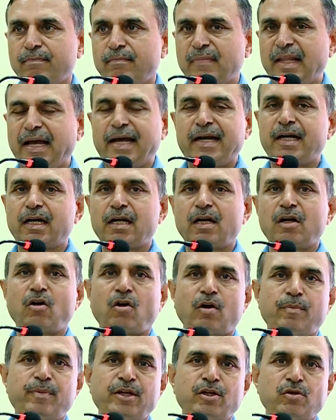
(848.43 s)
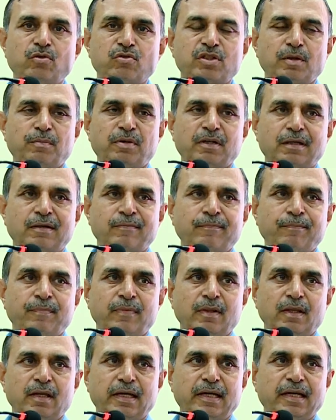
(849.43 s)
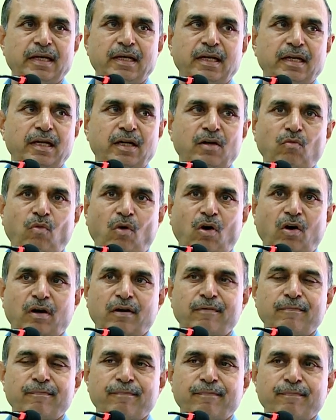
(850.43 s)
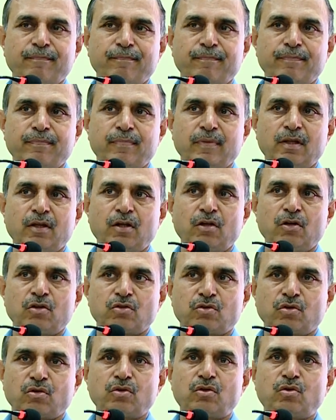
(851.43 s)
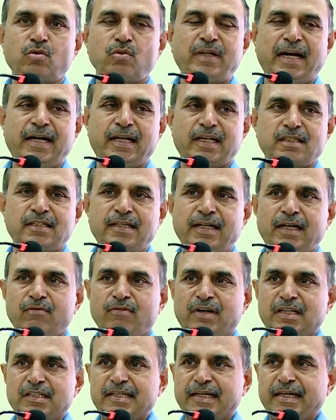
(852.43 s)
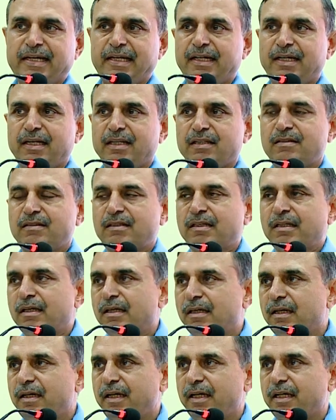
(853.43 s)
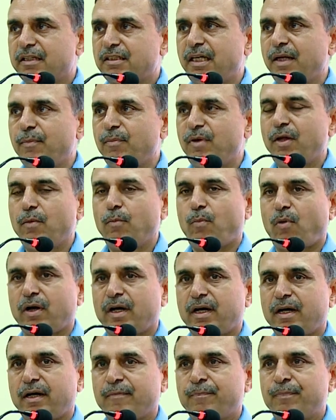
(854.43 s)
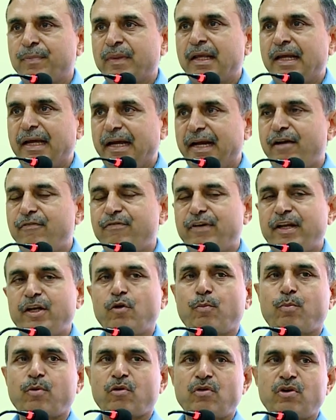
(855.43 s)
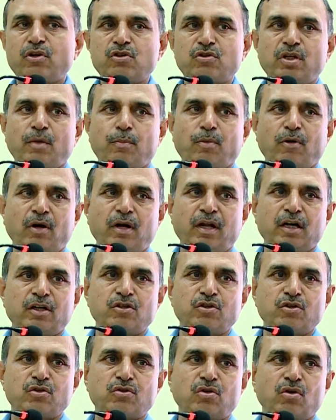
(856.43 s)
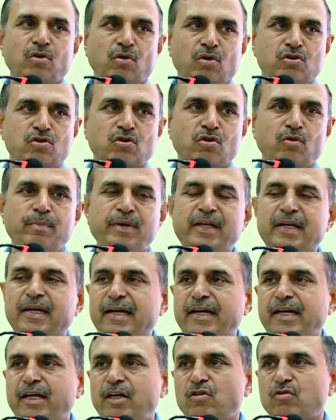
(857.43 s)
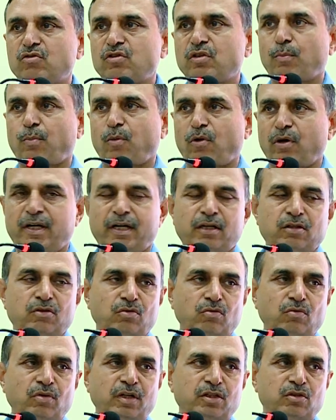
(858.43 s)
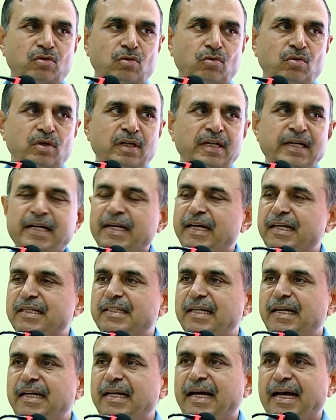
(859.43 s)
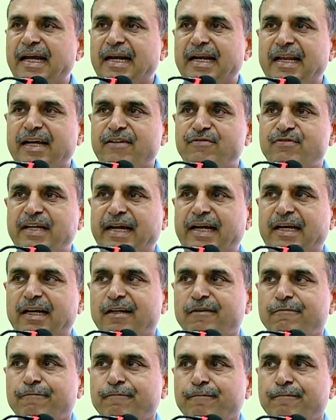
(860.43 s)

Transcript: And it will not be usable in war. So to that extent, once again, it is extremely important. And when you produce a product, you should also be ready to support it through and through its entire life cycle.